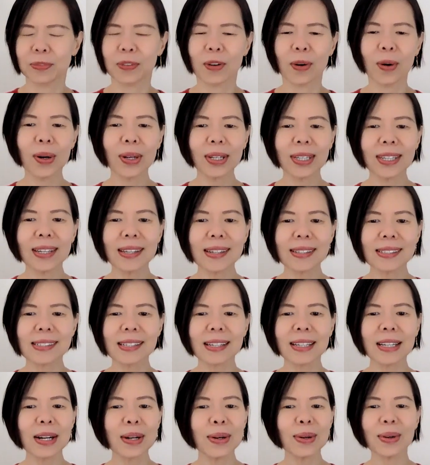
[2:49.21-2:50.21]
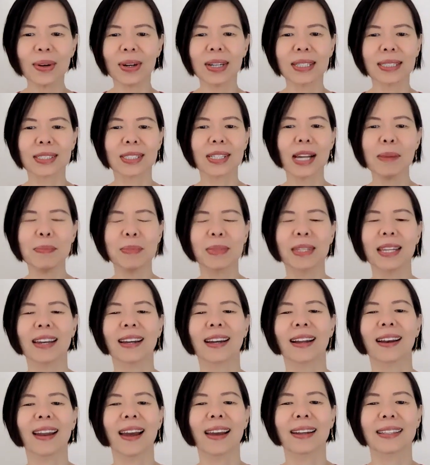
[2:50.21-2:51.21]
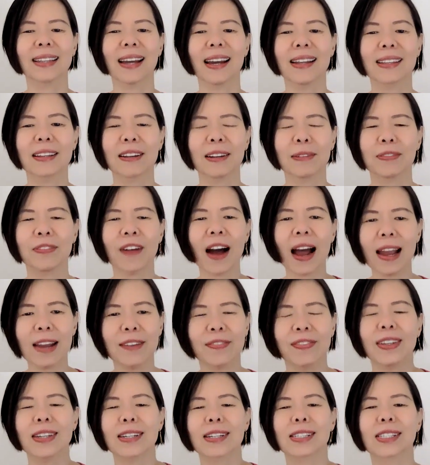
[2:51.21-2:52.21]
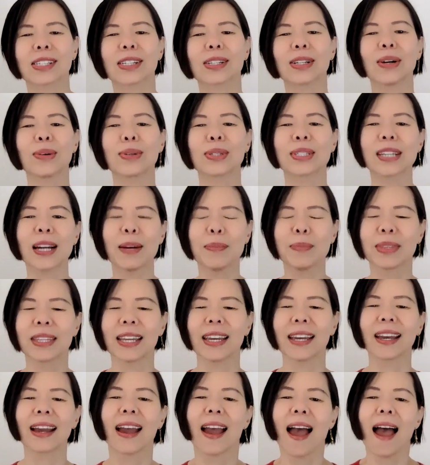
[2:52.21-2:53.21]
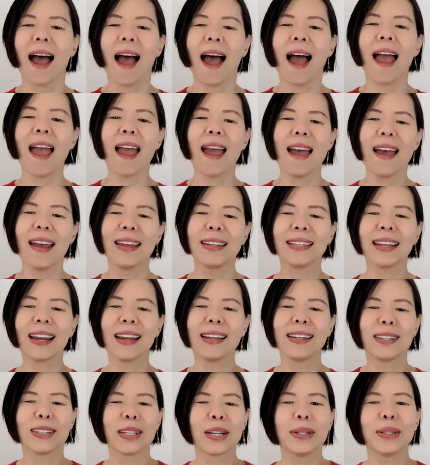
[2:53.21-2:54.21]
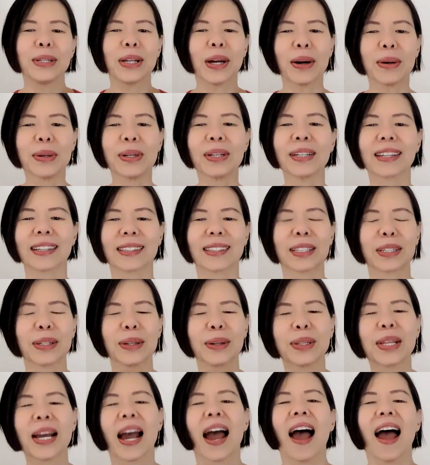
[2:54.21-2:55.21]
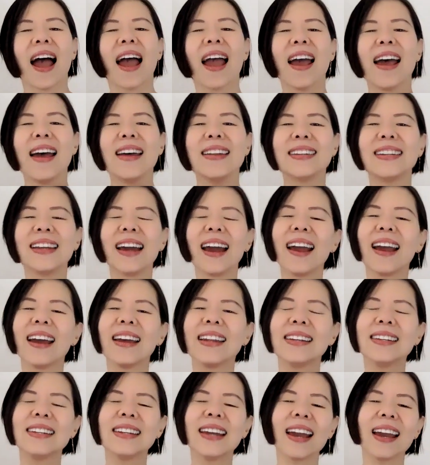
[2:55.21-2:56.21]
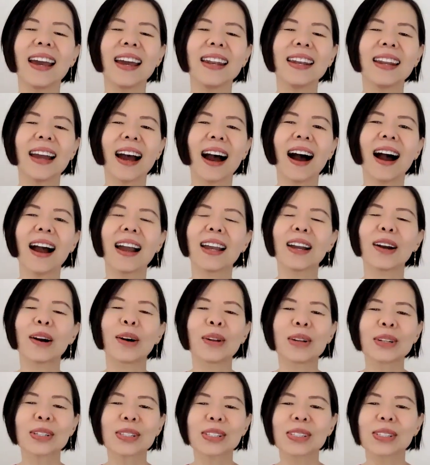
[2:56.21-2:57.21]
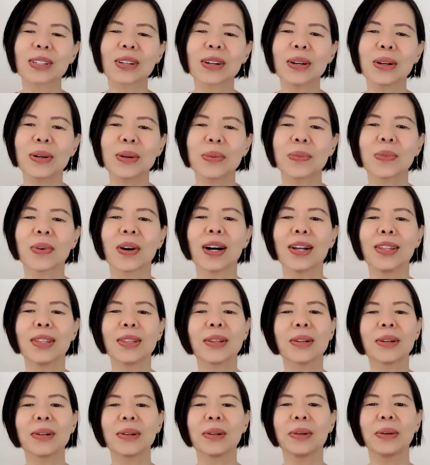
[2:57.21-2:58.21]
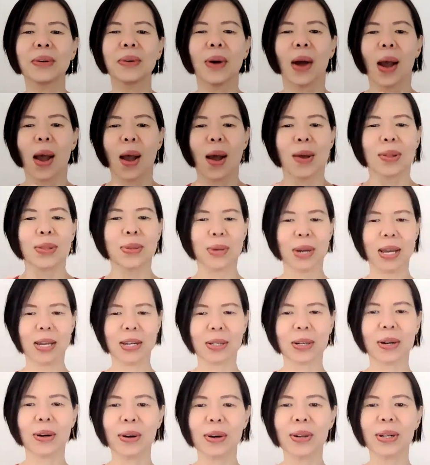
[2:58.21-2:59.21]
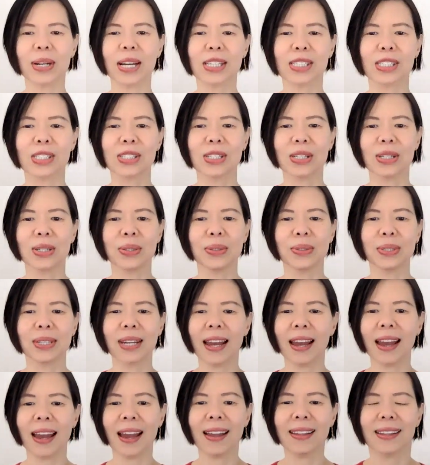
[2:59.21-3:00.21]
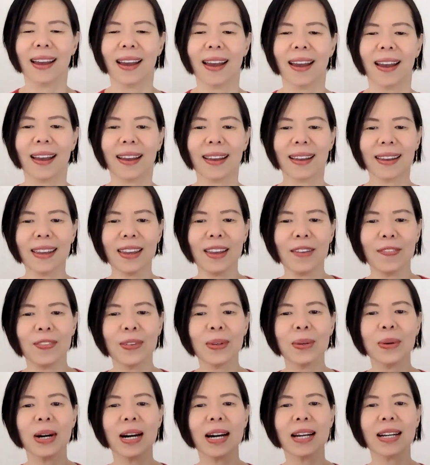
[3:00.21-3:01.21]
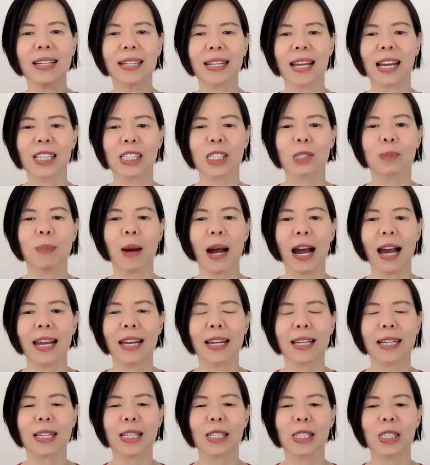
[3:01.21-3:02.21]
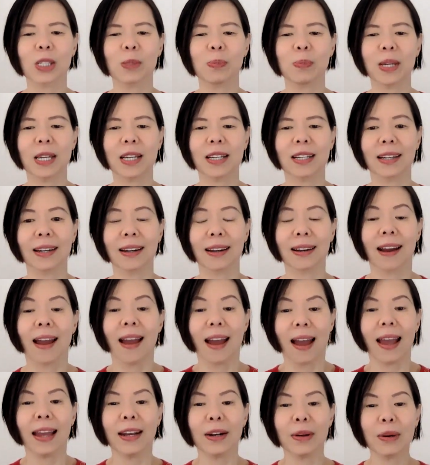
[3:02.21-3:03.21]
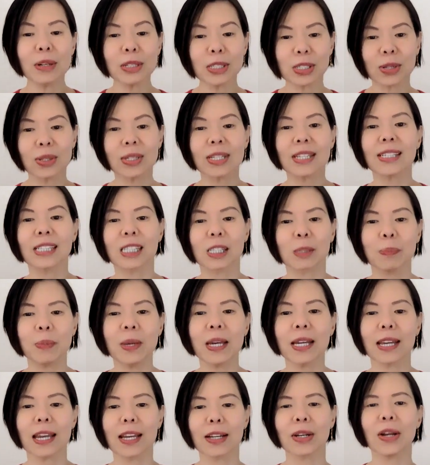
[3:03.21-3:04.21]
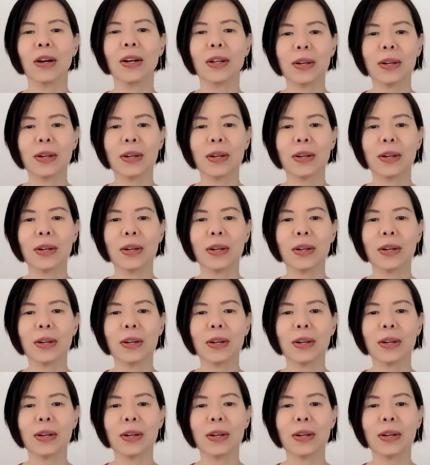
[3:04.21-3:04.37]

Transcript: 4 years ago or something like that, 5 years ago, something. And you know, Getrude, and I also want to encourage you that if you are an aspiring speaker, and also this speaking,